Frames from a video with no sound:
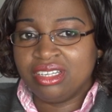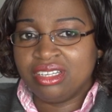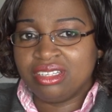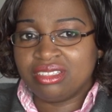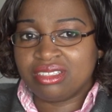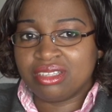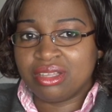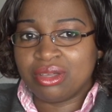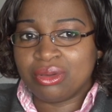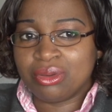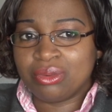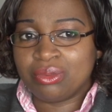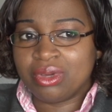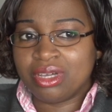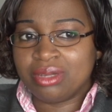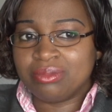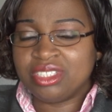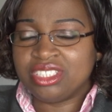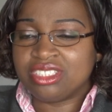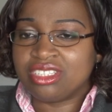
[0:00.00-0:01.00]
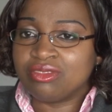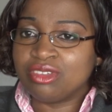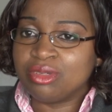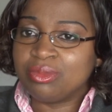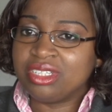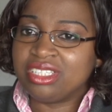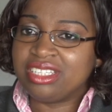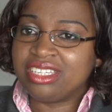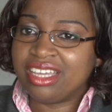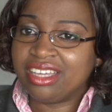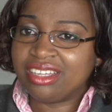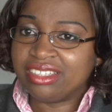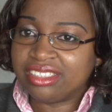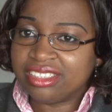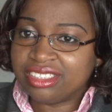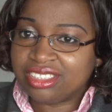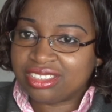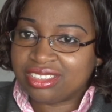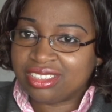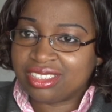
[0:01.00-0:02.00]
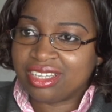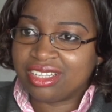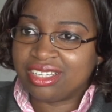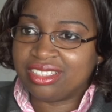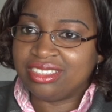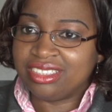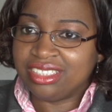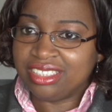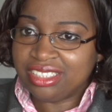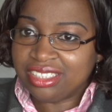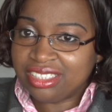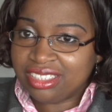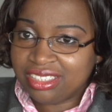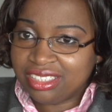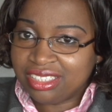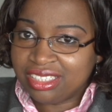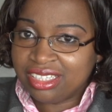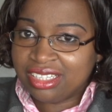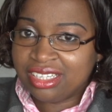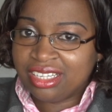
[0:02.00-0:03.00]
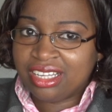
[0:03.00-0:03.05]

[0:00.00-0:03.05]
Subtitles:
So it's given me the edge that I need,